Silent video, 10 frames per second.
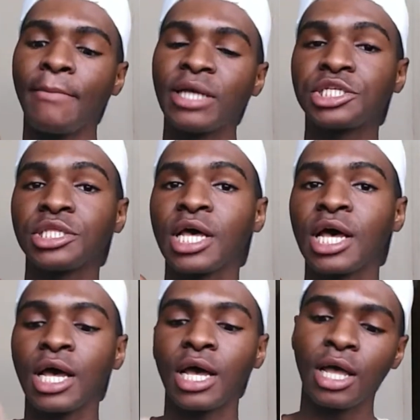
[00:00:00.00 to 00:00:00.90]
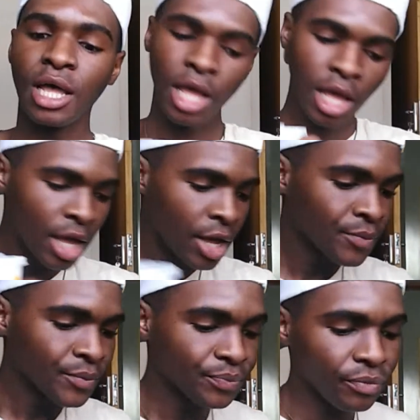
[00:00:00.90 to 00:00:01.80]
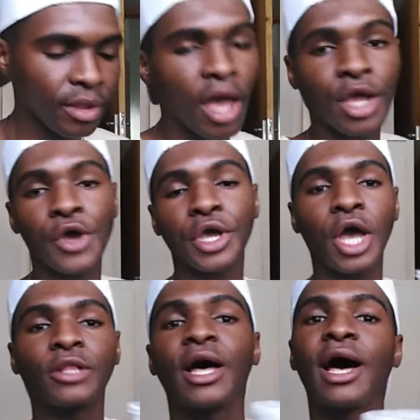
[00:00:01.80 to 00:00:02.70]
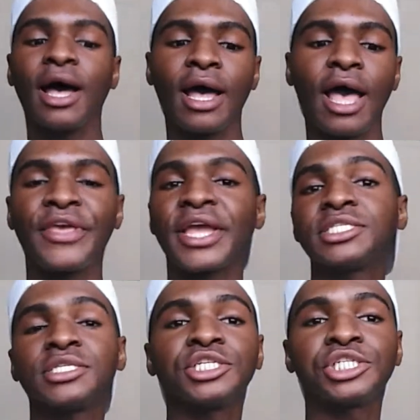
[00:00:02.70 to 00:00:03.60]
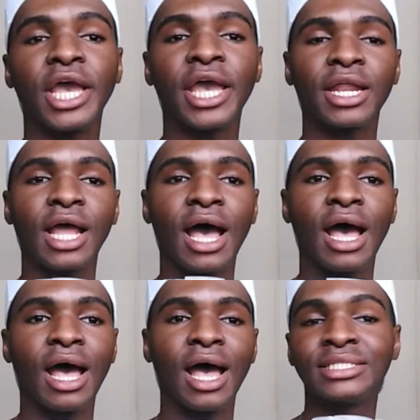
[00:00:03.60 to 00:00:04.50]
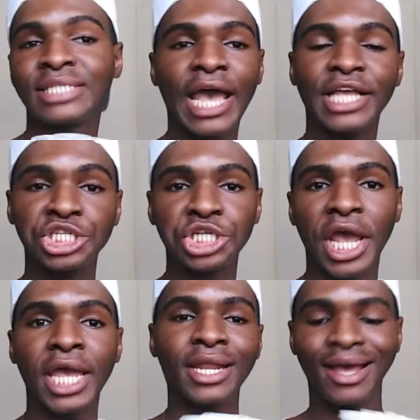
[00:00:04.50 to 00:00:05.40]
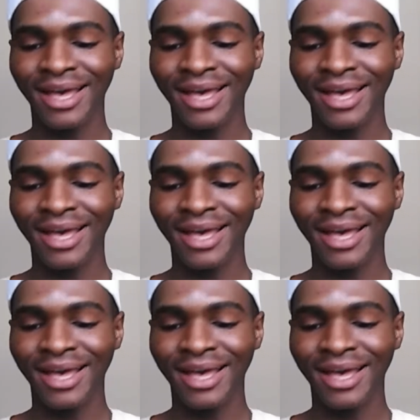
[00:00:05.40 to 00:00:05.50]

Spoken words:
It's in the Coca-Cola, I think it's in the shade diet chain.